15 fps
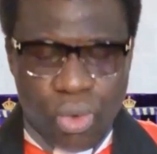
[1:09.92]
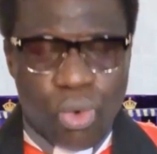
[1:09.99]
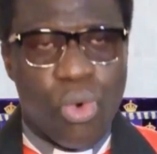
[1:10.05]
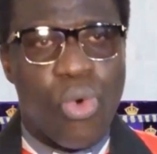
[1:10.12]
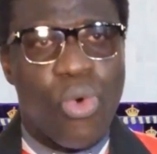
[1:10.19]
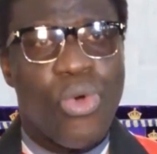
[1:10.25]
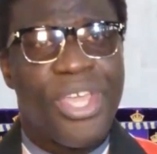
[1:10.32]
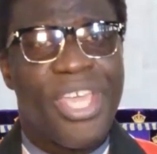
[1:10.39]

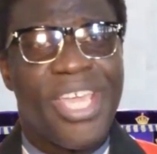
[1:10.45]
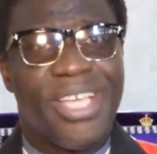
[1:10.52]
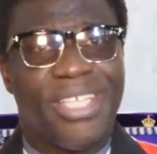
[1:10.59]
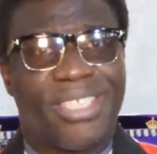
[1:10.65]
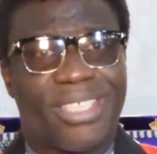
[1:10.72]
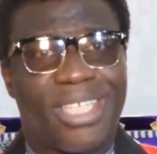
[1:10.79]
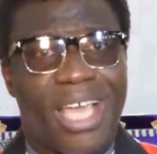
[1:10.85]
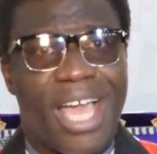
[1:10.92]
Who
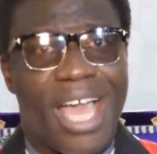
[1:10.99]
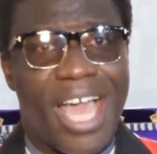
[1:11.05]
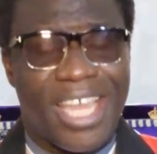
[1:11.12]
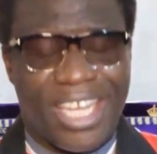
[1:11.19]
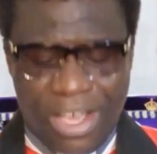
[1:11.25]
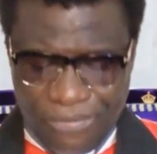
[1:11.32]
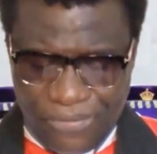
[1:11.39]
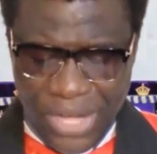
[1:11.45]
is
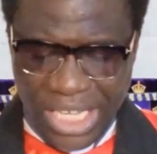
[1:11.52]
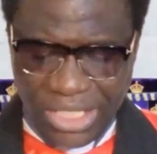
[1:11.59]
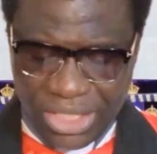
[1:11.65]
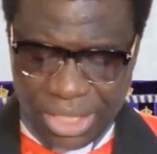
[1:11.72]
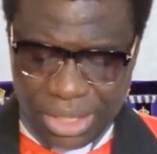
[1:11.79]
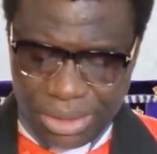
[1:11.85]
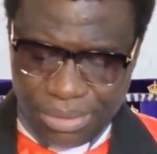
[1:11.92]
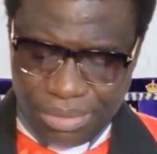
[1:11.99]
an
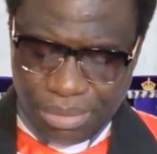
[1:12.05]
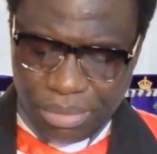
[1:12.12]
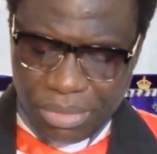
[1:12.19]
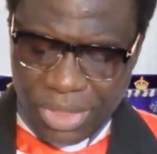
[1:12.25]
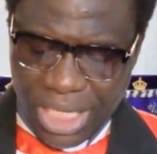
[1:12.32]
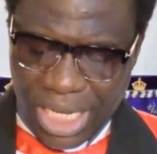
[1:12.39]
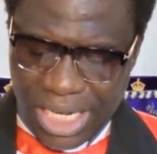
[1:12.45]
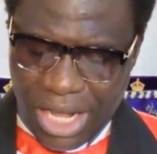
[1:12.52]
avenger?
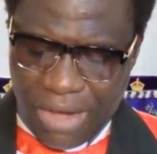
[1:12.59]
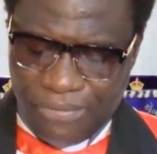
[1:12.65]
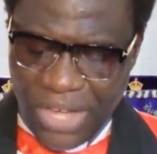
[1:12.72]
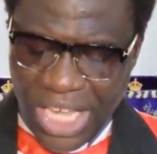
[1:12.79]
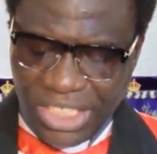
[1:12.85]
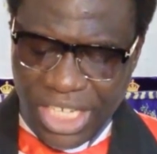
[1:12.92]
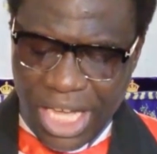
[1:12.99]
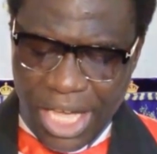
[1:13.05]
An
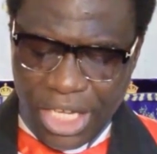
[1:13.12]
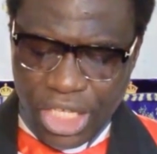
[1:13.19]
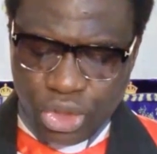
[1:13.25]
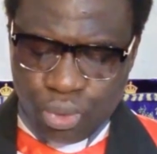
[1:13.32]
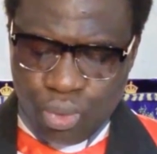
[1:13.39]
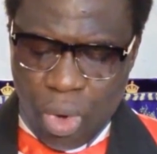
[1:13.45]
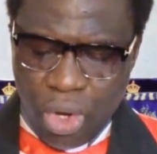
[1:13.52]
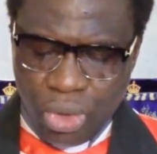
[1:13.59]
avenger
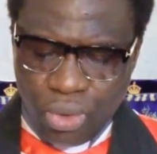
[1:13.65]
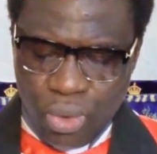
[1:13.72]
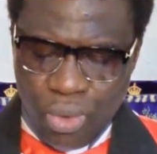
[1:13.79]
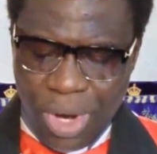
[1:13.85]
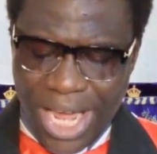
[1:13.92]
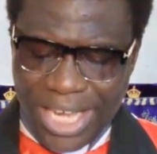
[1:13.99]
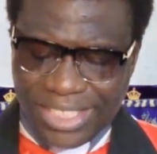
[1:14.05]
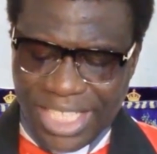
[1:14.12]
is one
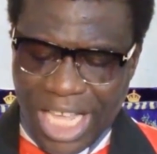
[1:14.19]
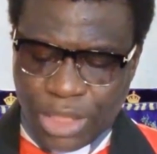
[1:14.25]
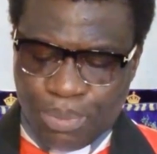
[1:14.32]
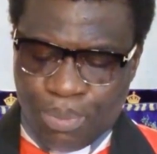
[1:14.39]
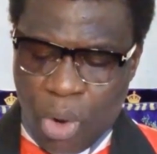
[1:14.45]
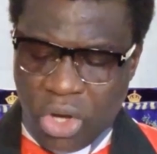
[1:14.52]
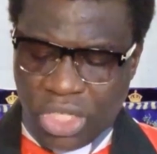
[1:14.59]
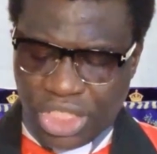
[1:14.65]
who exacts
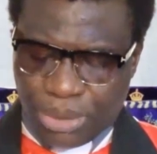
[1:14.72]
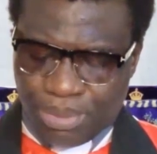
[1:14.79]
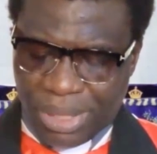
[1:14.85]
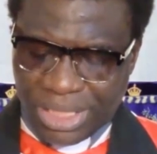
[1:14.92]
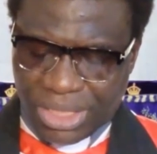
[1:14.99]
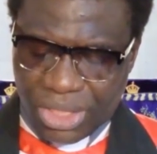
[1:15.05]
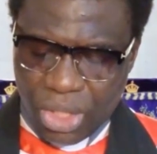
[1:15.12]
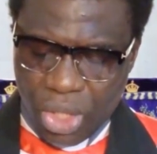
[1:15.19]

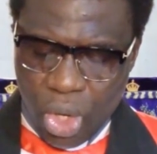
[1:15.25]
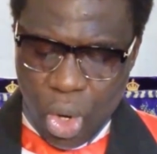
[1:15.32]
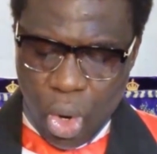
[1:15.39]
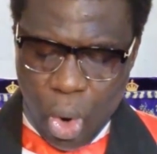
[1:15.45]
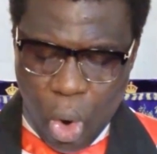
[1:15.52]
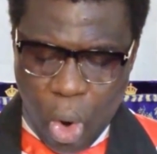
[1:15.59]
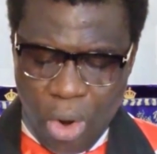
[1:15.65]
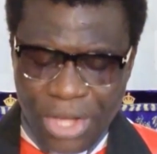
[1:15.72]
punishment
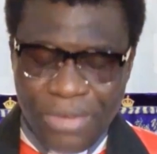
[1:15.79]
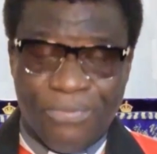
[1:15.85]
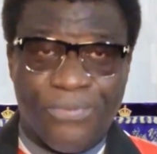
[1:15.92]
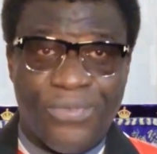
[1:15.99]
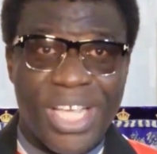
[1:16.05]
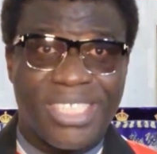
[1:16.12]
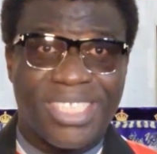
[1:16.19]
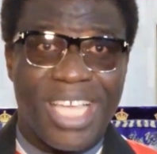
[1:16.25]
or
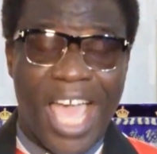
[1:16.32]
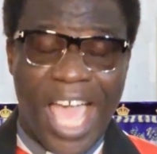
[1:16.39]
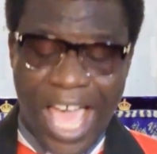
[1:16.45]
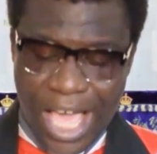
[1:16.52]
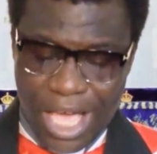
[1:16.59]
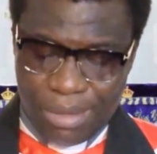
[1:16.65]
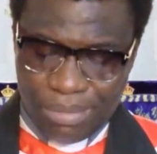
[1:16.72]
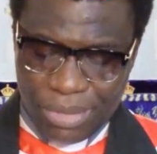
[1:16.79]
inflict
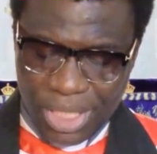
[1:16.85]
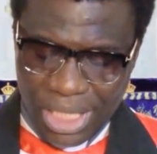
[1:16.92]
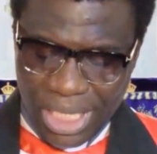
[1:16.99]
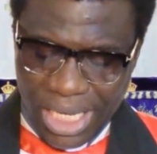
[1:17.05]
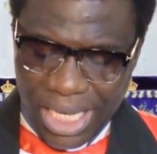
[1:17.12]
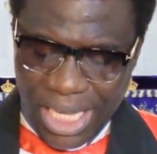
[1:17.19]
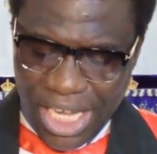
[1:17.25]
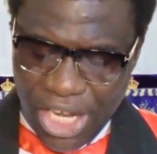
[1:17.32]
harm
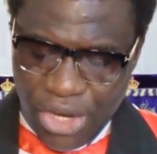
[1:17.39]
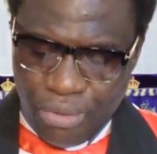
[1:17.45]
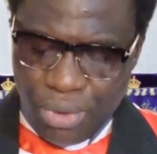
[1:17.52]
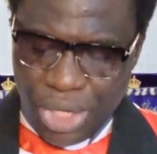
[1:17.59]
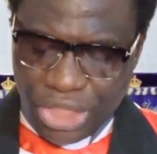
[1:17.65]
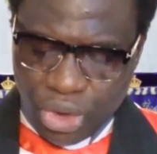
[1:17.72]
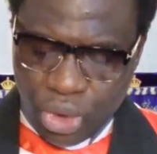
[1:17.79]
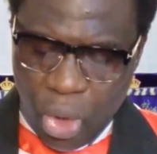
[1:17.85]
in
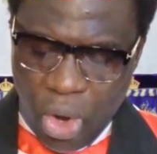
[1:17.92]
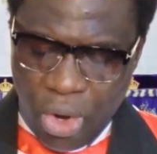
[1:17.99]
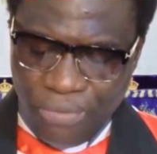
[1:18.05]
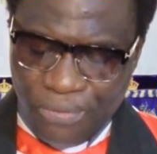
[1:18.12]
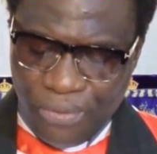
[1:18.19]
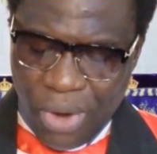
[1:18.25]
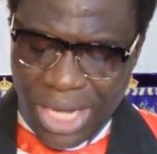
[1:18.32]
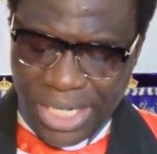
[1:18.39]
return
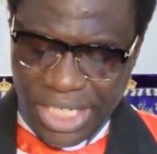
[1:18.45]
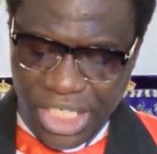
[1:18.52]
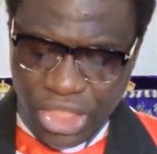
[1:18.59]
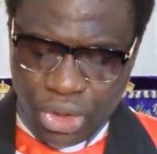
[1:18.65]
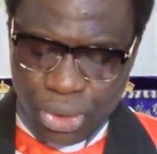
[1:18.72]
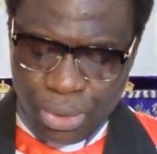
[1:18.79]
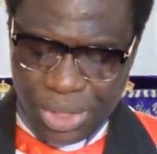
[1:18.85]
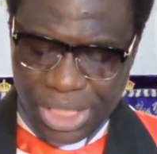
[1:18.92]
for an
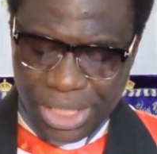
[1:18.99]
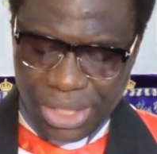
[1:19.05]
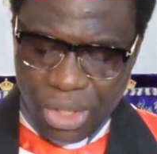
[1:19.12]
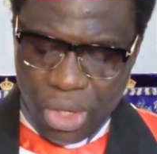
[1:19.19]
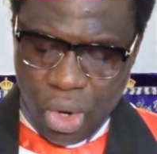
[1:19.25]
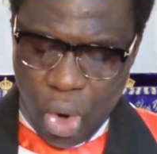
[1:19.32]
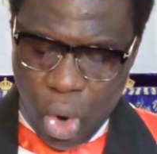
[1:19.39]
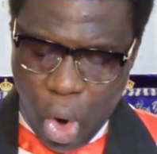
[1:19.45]
injury
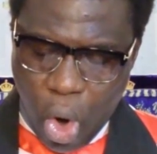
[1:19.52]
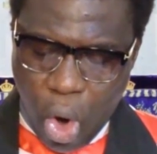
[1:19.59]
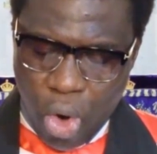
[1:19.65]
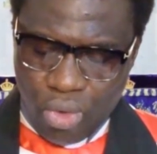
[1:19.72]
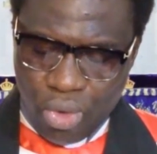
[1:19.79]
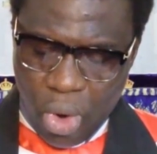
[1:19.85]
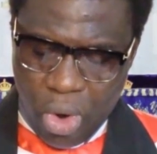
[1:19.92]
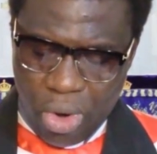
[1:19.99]

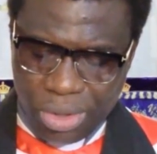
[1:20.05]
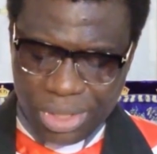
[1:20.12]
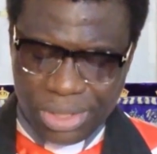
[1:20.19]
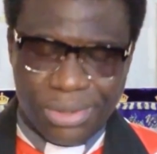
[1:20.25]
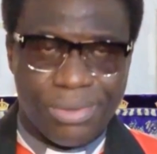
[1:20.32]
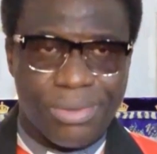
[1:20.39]
or wrong.